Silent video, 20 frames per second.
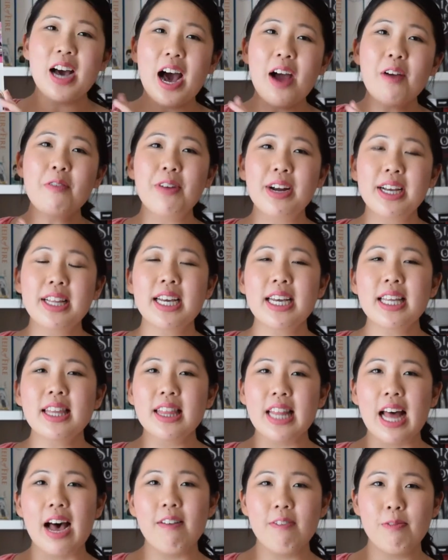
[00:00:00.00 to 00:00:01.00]
I really
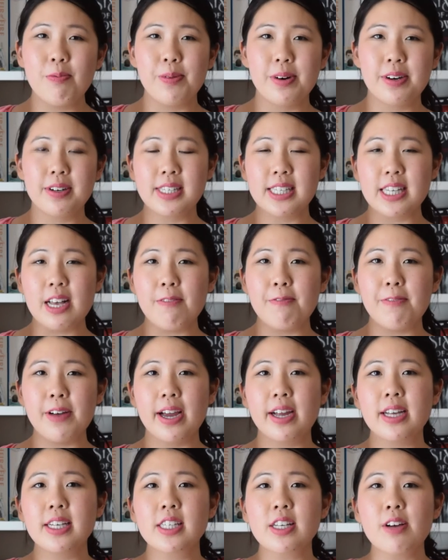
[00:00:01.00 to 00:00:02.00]
love books that
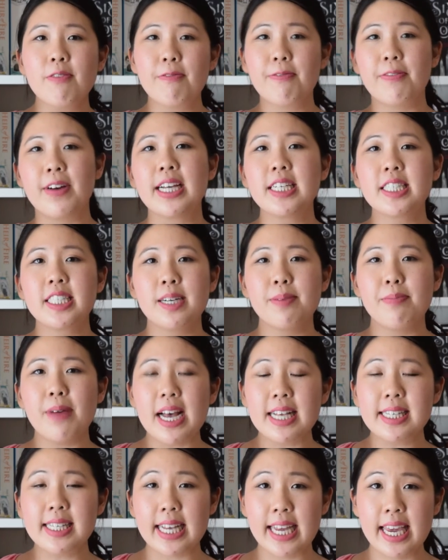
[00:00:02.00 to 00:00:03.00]
focus on friendship
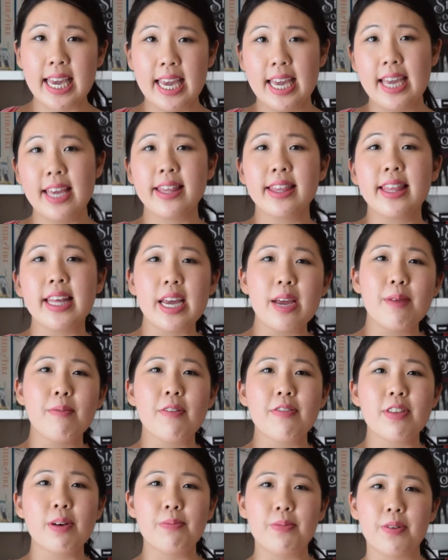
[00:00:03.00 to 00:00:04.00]
as the key theme
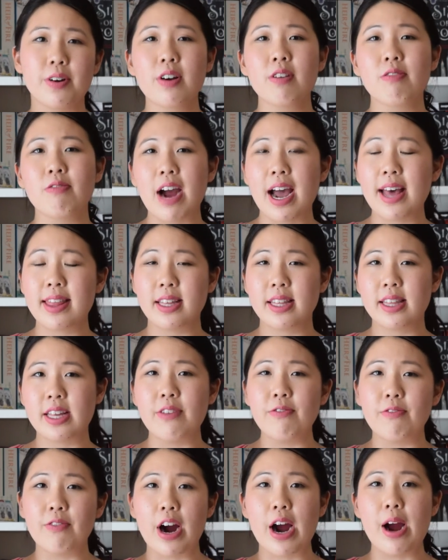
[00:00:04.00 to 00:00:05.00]
of the book rather
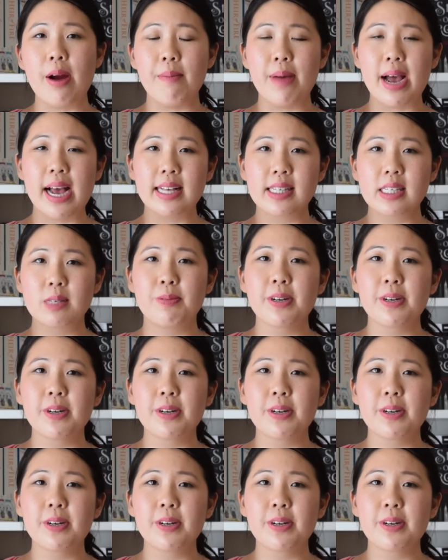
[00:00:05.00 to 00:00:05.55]
than romance,